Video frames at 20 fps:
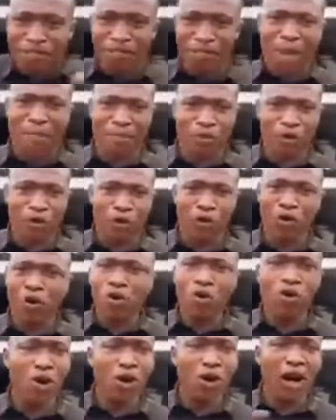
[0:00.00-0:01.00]
people
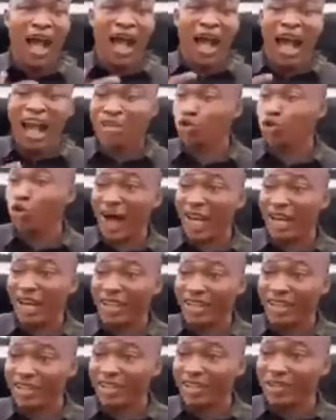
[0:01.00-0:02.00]
who are
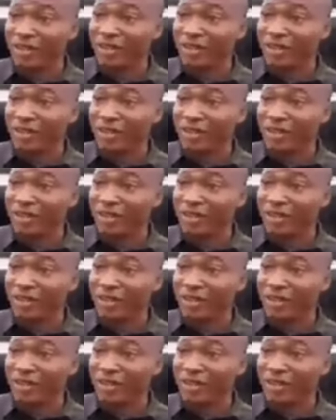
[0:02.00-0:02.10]
actually